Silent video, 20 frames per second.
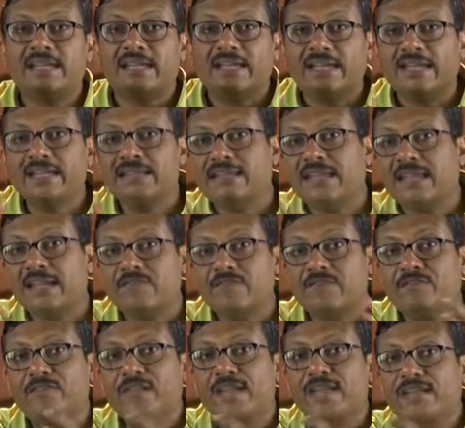in a
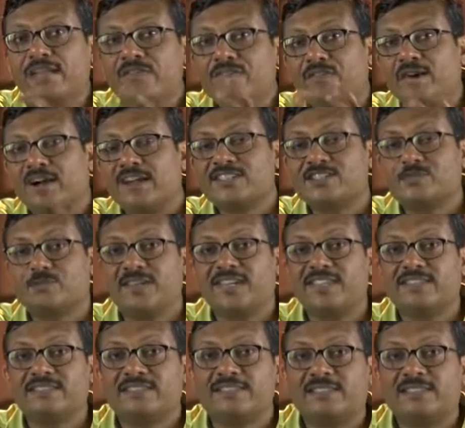very fast pace,